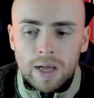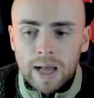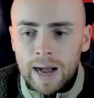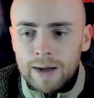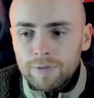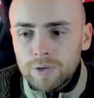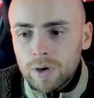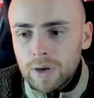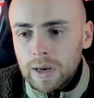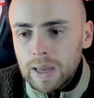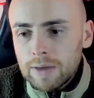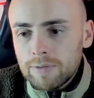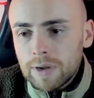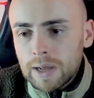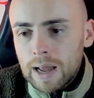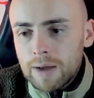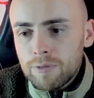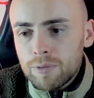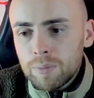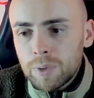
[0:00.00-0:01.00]
Have a good evening,
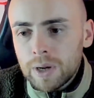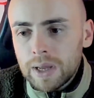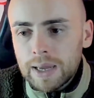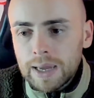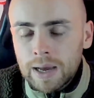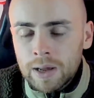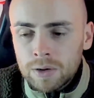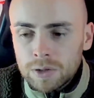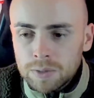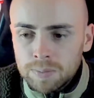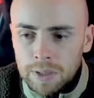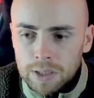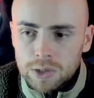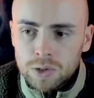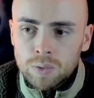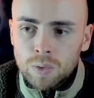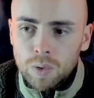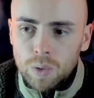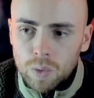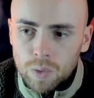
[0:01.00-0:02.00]
everybody, and I'll speak to
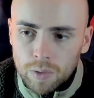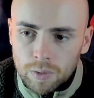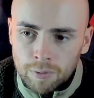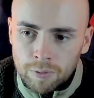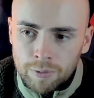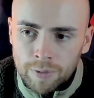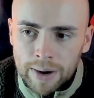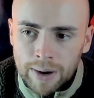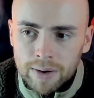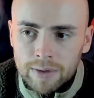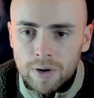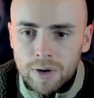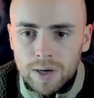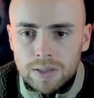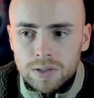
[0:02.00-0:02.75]
you all very, very